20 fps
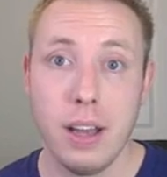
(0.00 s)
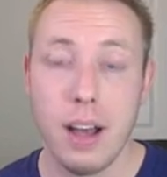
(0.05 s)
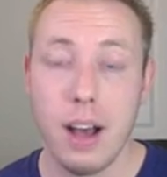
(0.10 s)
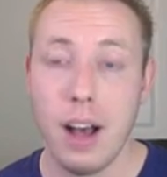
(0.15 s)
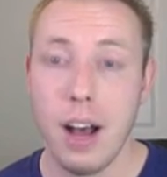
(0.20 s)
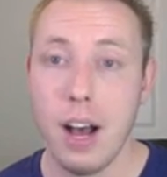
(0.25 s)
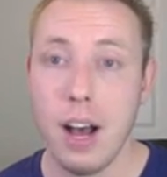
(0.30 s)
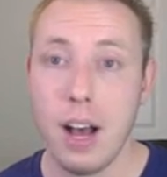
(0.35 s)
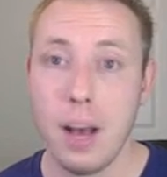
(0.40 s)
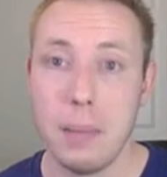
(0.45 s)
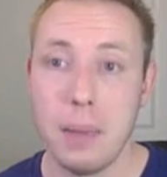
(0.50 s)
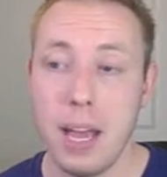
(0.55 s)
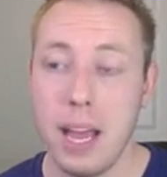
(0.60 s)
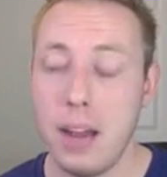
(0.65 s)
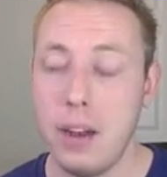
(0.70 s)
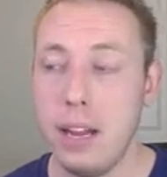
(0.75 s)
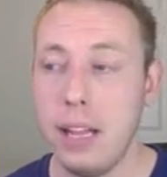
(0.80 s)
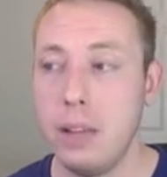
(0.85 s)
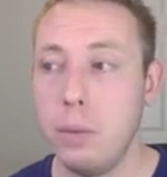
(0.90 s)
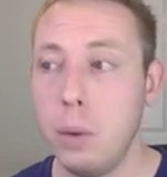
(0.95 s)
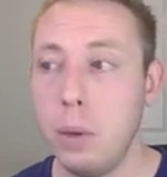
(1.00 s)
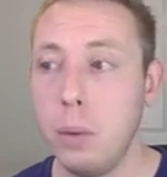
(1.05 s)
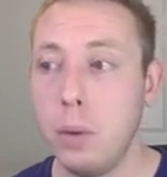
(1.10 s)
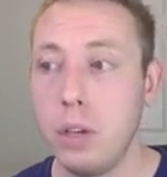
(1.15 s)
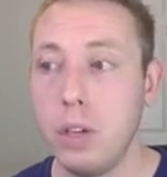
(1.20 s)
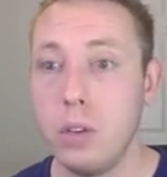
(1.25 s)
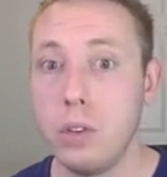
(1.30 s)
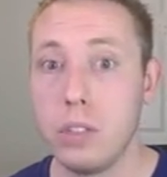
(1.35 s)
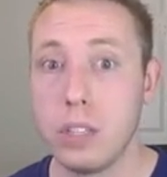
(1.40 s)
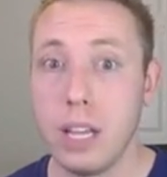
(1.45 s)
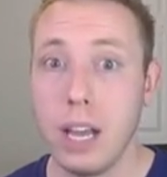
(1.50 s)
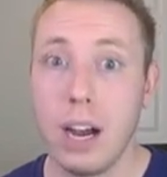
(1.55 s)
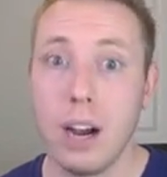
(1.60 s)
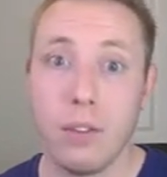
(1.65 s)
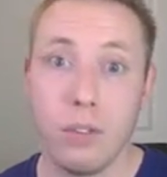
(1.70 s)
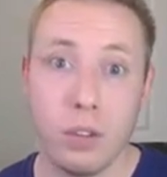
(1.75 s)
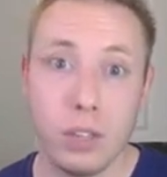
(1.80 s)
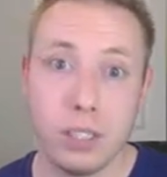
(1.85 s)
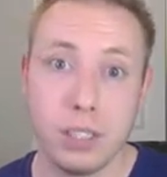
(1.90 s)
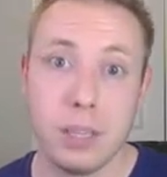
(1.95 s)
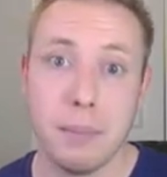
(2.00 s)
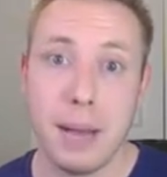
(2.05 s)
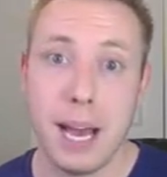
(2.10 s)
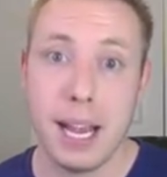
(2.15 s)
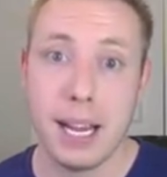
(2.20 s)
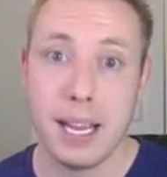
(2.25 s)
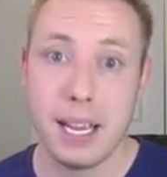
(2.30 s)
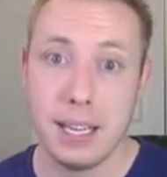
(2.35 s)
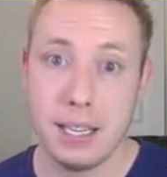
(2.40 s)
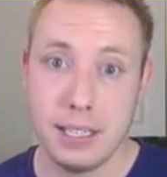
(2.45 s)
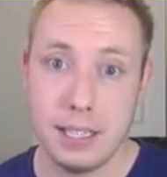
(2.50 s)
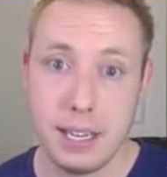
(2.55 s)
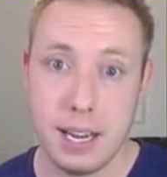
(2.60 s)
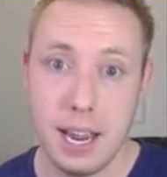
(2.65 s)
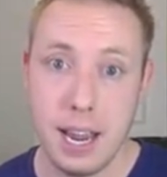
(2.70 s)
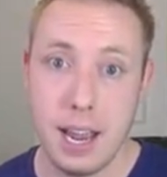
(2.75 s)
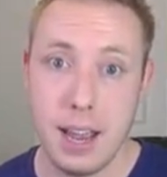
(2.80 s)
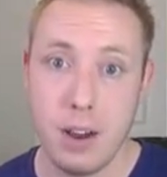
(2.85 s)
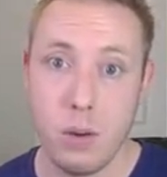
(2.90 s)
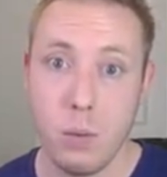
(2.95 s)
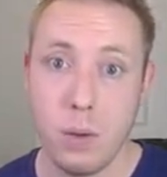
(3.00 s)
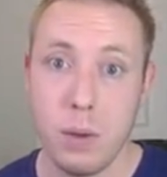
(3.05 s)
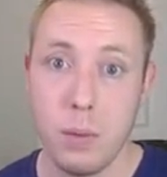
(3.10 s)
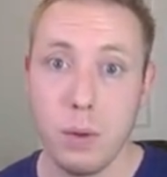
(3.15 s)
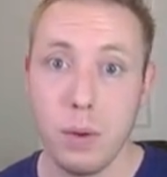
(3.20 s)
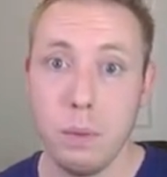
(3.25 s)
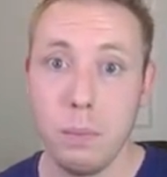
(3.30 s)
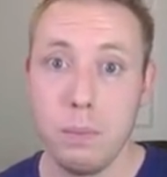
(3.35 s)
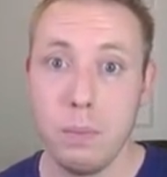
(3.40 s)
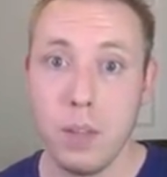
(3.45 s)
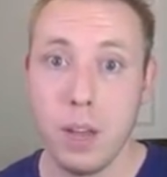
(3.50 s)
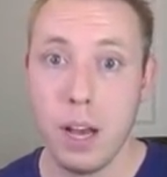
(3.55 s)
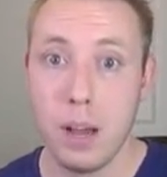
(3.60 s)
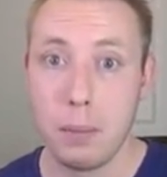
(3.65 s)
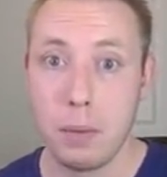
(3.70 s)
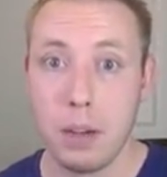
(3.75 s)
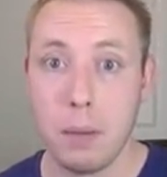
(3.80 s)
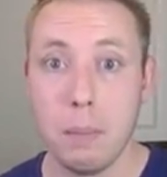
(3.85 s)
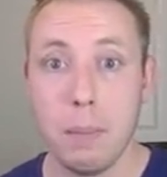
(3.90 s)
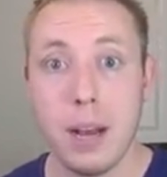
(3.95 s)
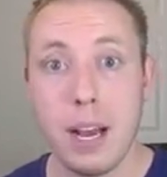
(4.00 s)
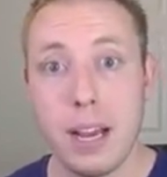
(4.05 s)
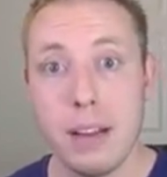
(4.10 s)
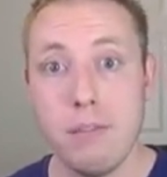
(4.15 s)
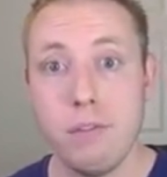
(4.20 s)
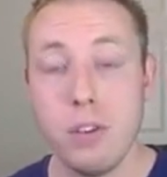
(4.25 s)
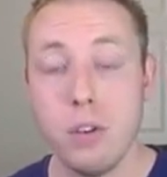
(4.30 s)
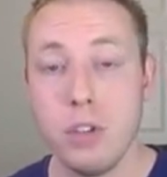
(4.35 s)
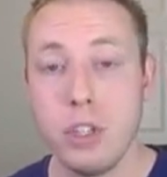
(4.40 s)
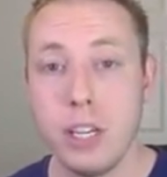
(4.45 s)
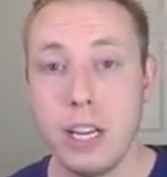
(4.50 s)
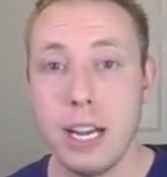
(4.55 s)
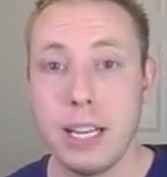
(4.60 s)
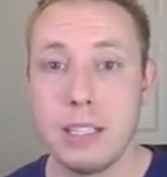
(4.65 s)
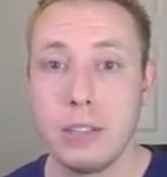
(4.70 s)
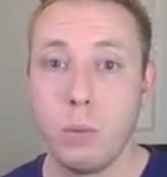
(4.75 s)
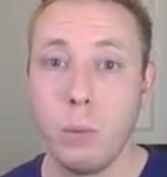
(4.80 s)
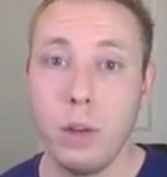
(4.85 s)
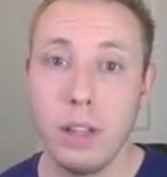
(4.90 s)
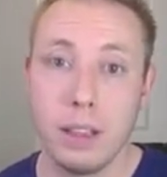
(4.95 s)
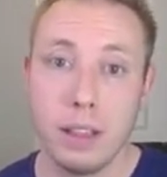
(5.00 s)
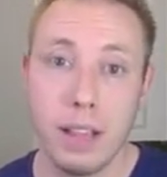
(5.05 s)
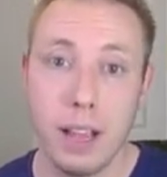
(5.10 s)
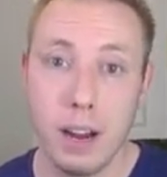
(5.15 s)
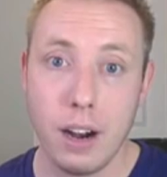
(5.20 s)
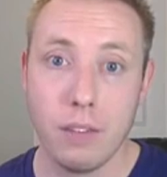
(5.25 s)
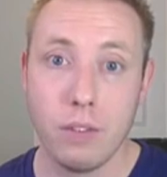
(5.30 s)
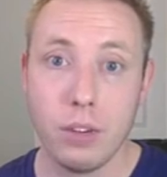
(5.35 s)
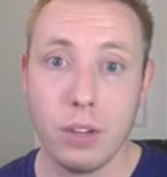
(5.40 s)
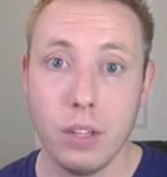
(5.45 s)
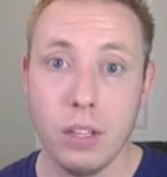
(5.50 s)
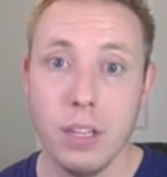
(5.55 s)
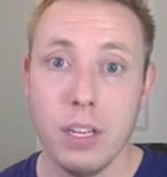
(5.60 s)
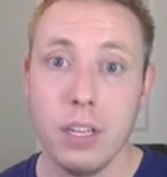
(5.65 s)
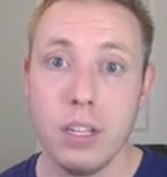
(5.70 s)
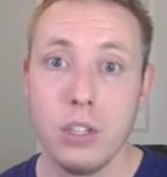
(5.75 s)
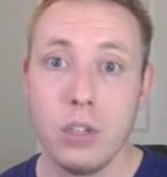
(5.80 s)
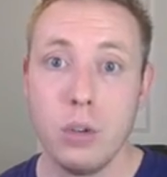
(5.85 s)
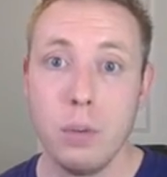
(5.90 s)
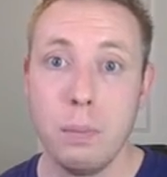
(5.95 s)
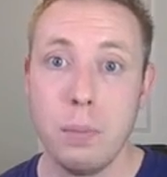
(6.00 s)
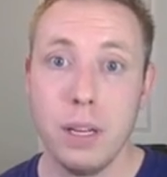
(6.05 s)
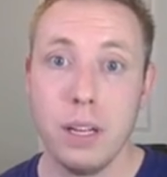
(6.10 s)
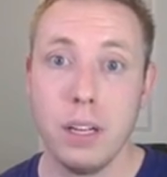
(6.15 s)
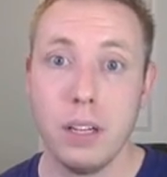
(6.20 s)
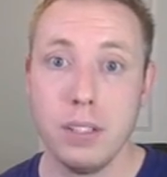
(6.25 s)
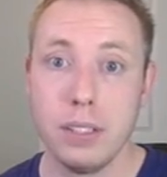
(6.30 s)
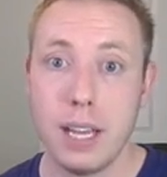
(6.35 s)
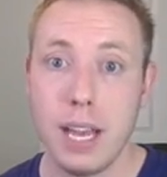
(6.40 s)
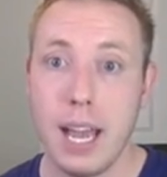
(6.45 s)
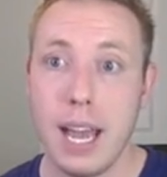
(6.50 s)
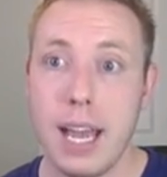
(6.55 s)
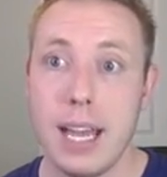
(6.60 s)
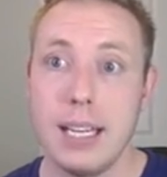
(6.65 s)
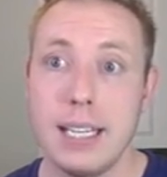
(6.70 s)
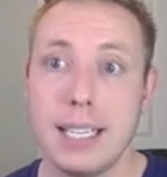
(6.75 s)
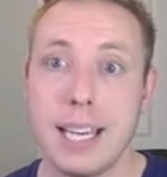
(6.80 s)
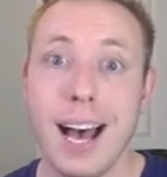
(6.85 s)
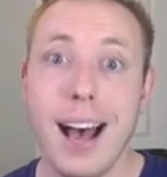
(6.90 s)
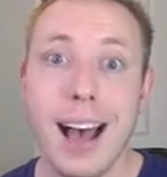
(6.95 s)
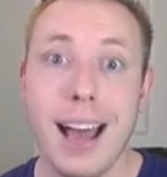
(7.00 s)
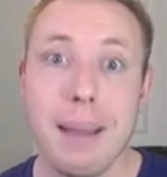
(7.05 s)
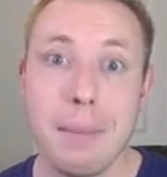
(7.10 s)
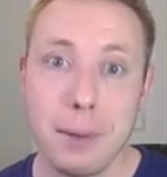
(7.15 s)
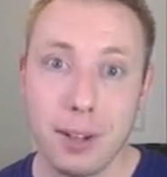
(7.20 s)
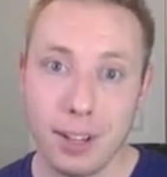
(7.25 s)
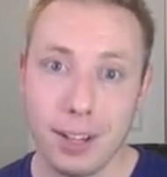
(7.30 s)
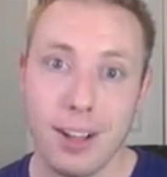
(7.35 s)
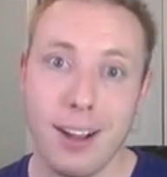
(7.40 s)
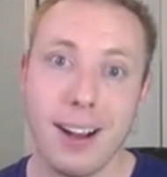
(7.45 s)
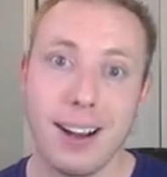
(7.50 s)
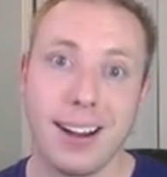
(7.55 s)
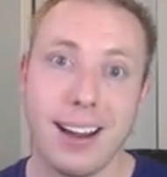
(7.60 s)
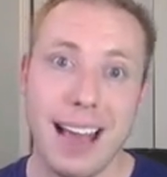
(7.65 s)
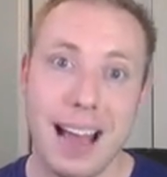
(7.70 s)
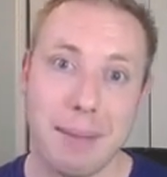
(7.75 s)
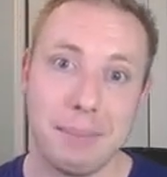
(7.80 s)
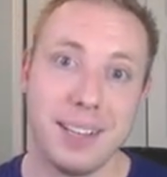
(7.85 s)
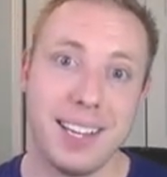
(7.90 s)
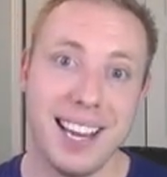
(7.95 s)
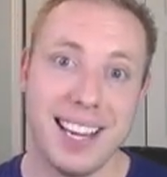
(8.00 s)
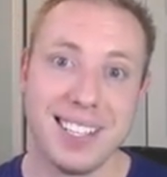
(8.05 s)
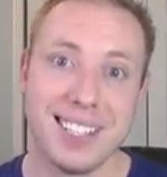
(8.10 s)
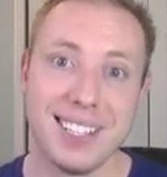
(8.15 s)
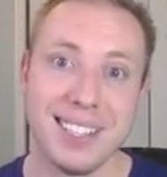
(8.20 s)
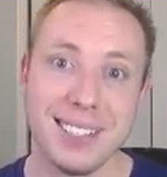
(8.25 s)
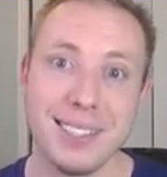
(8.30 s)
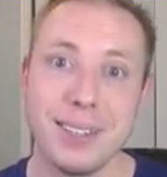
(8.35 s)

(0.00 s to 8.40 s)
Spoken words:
and we will use Laravel as the backend, and we will combine Vue.js with Laravel to build a time clock application.